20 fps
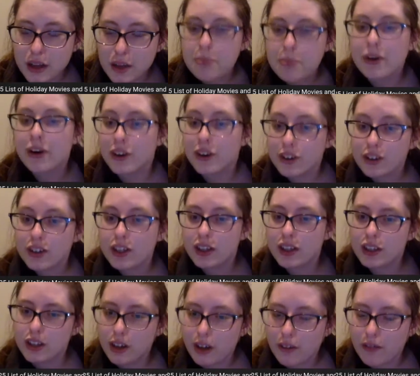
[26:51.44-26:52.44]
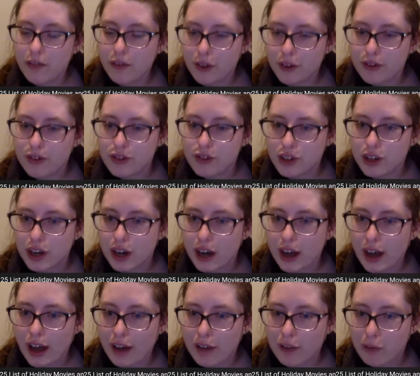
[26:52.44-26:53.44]
Miracle on 34th Street I
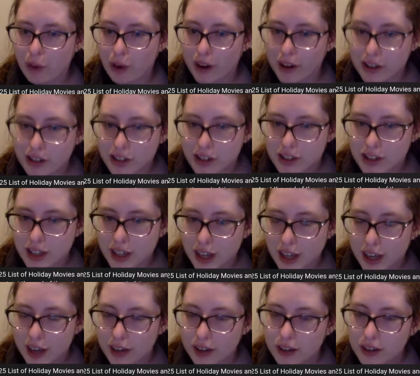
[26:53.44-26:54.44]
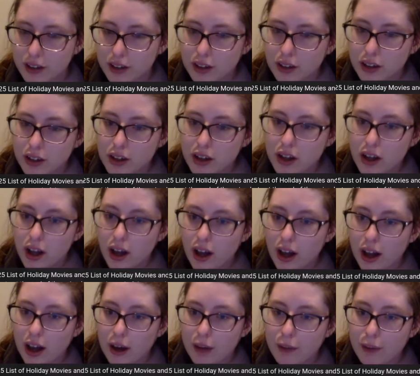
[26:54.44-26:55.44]
have watched as a kid.
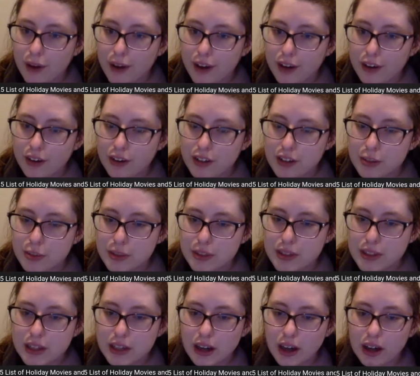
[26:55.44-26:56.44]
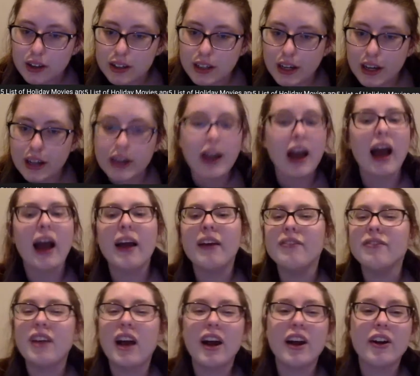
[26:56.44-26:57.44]
White Christmas and Holiday Inn. I have
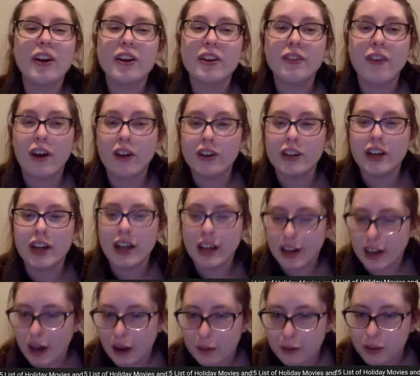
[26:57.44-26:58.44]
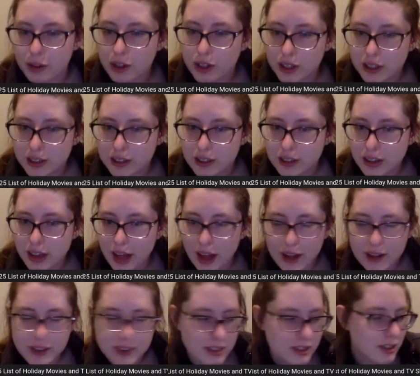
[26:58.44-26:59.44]
not heard of Holiday Inn. I will look into
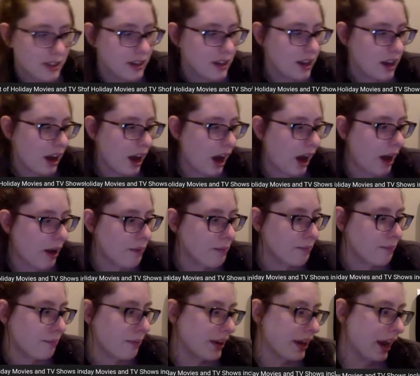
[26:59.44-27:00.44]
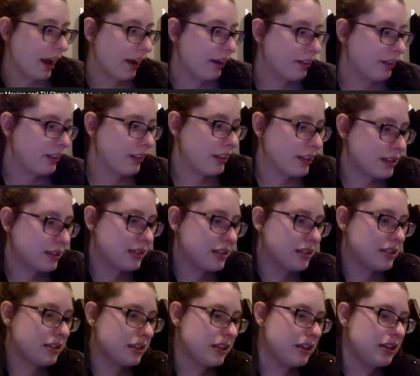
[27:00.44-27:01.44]
that. But yeah, this is
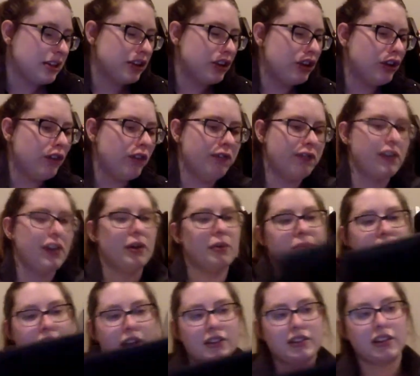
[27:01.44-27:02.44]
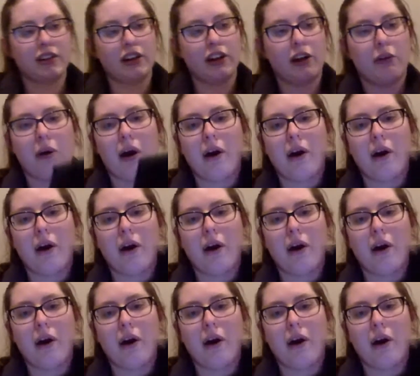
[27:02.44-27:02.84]
the new film that's going to go